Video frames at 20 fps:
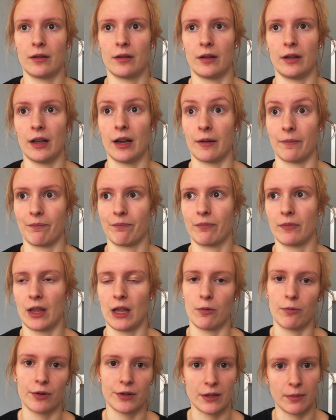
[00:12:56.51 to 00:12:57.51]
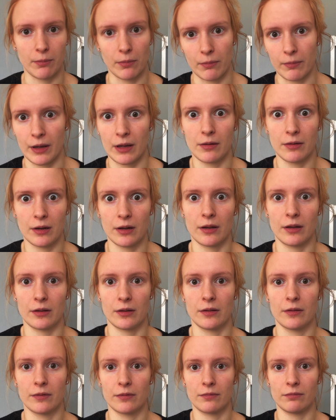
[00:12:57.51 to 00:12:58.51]
yeah, he was in
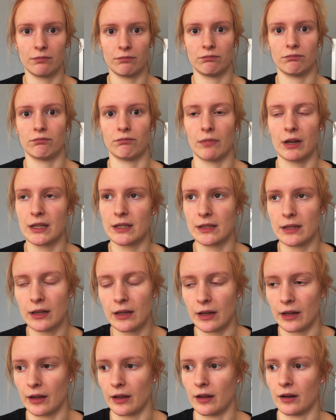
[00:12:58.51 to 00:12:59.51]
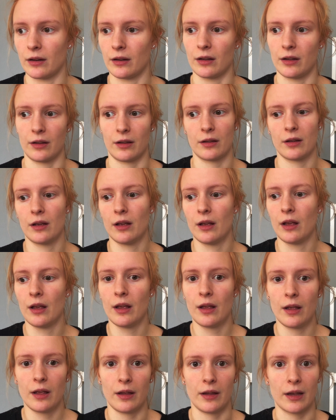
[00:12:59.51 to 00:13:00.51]
my city, and like
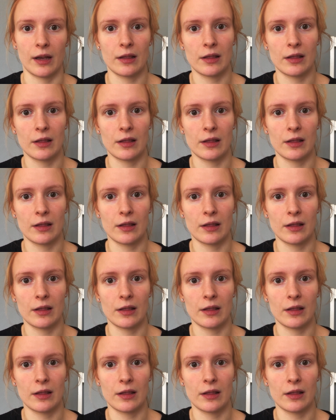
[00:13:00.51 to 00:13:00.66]
he had